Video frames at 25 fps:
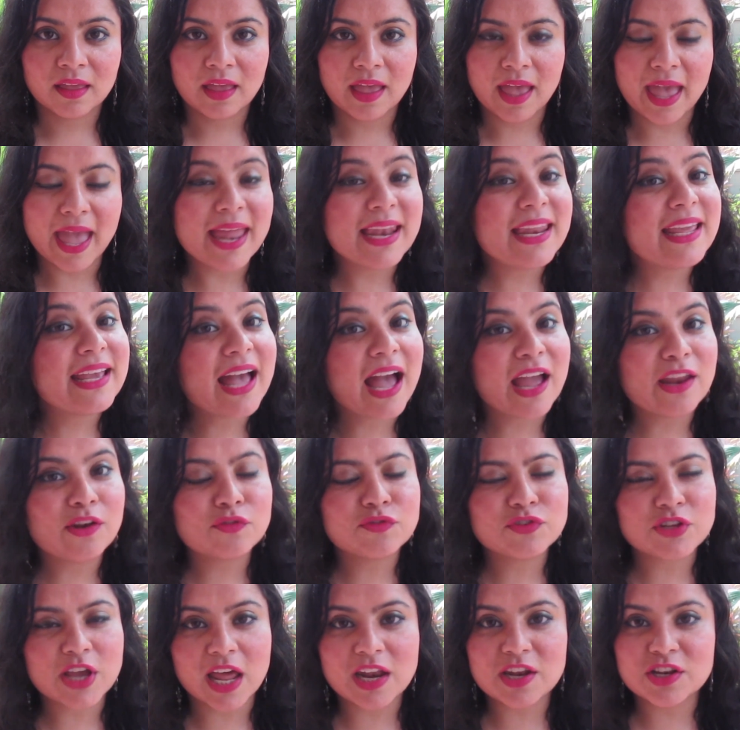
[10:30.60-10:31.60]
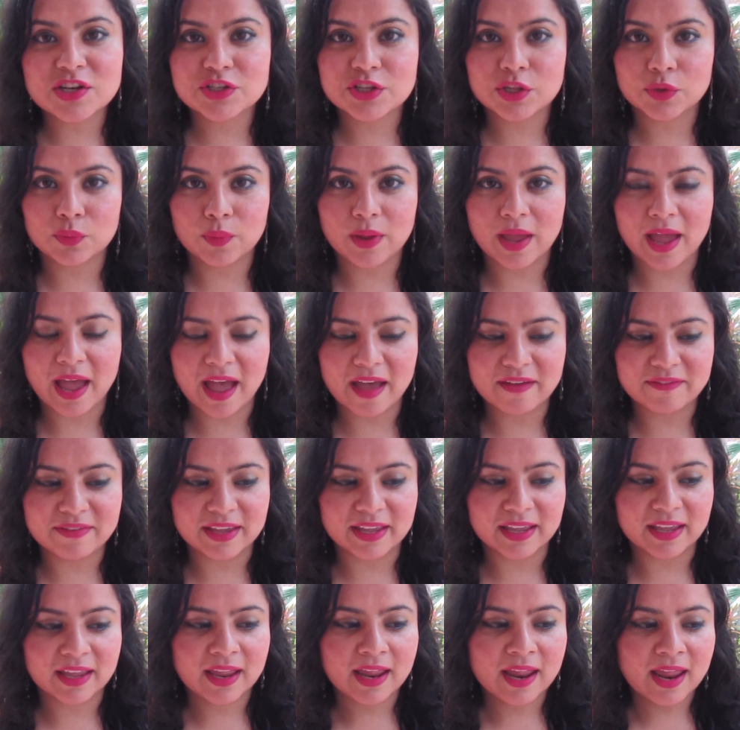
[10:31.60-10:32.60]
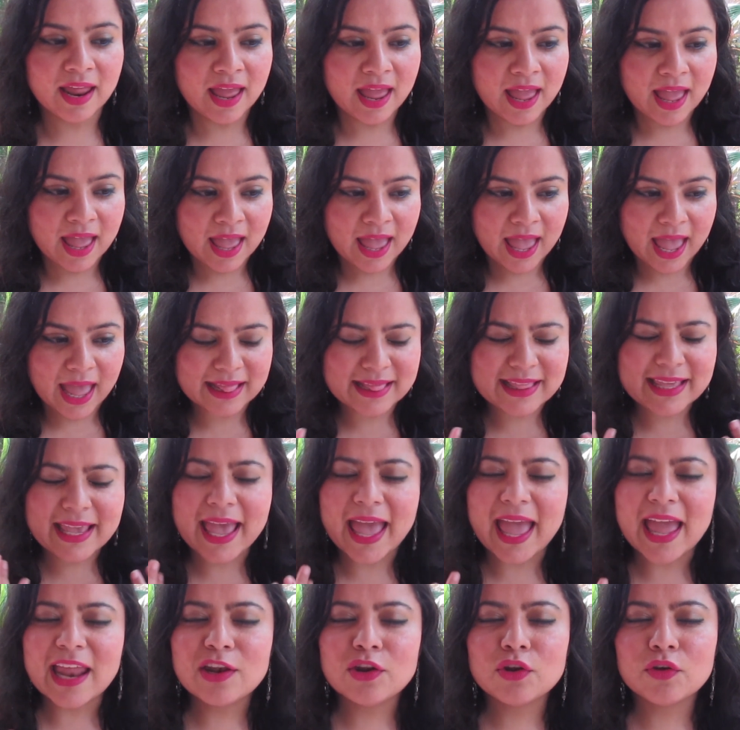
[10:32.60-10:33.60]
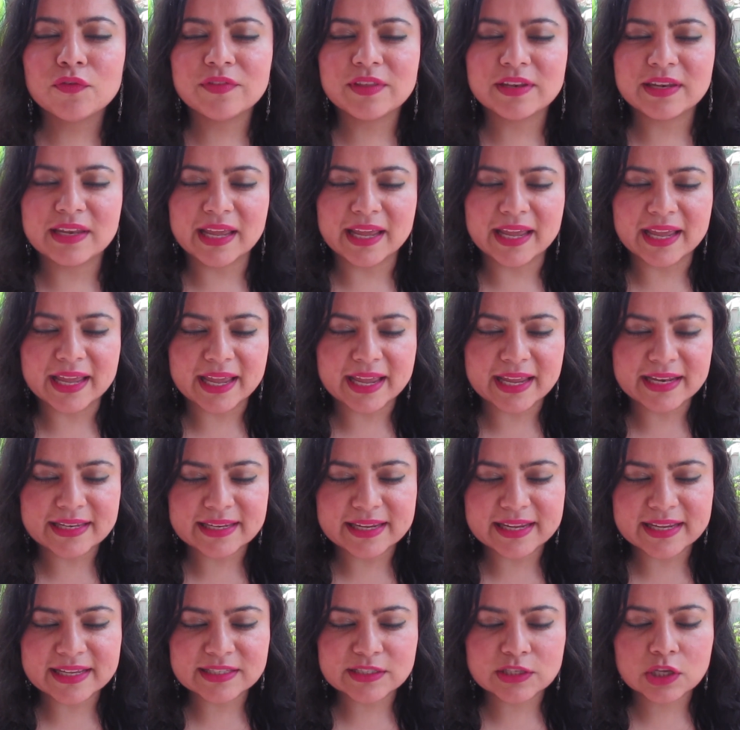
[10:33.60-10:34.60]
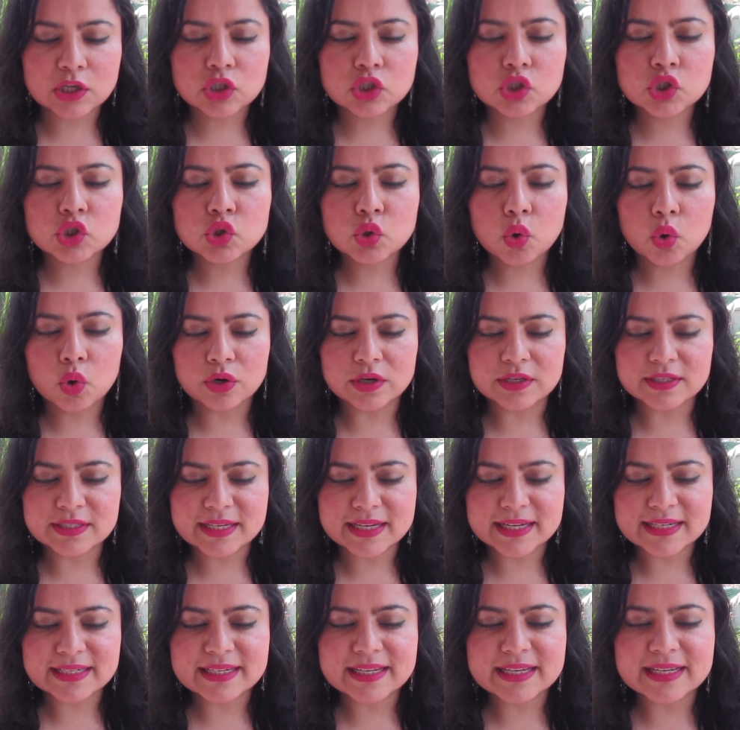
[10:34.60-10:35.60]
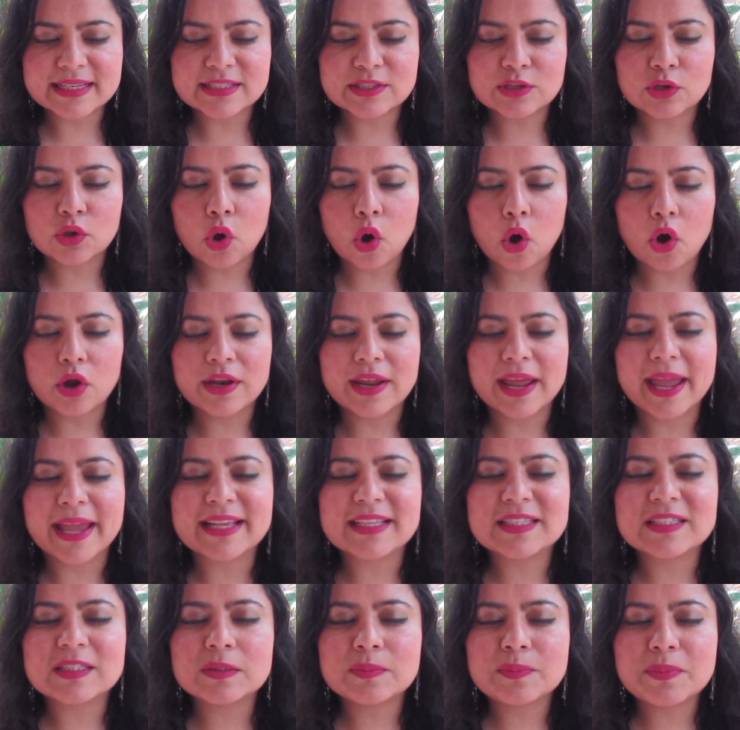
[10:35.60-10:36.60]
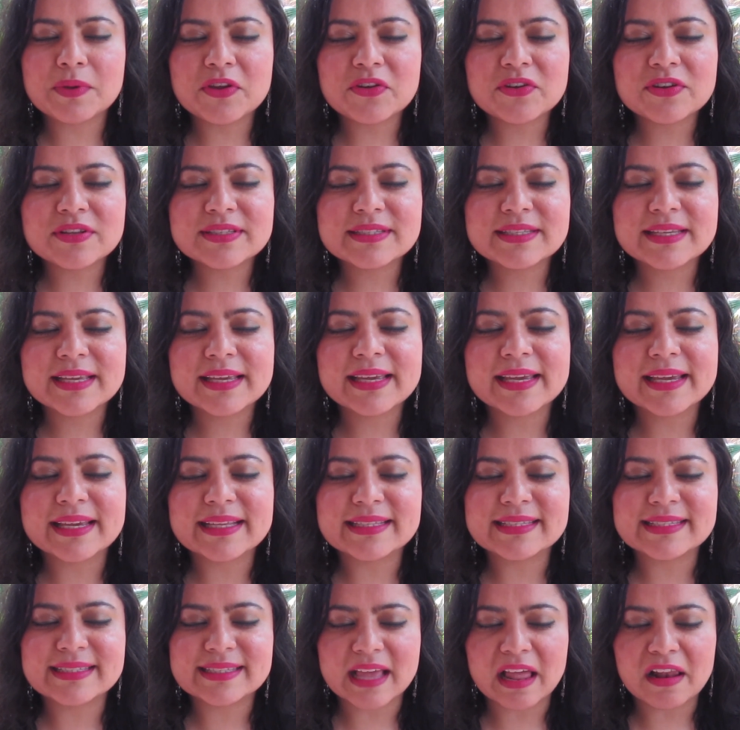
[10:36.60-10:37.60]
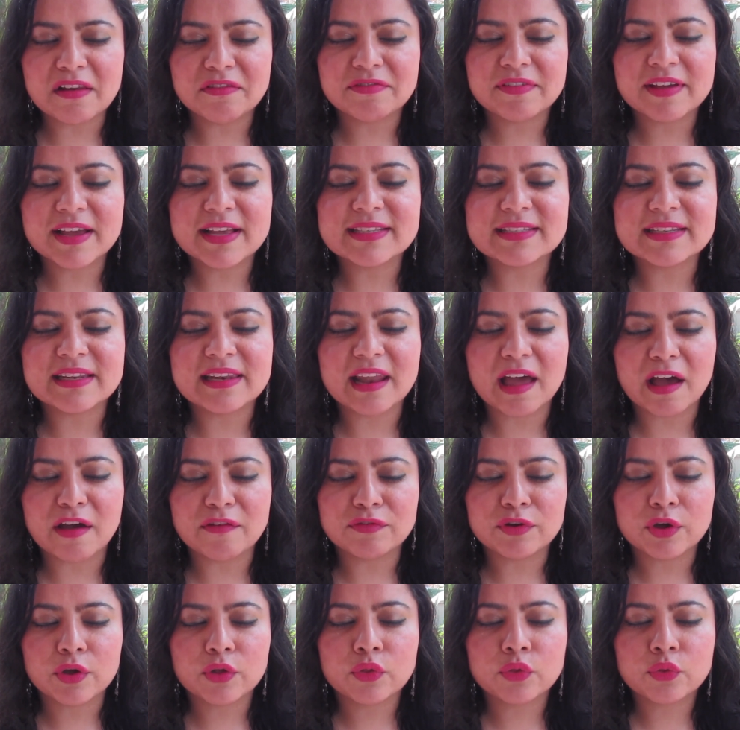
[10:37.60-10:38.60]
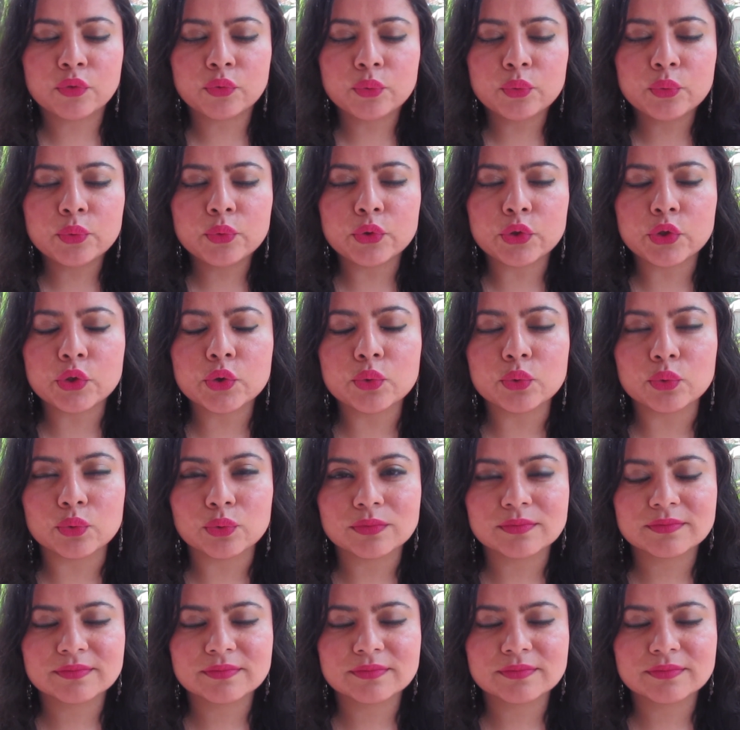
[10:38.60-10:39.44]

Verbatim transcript: any kind of challenge that we're having. At the end of the day, it is source, it is God experiencing itself as love through you.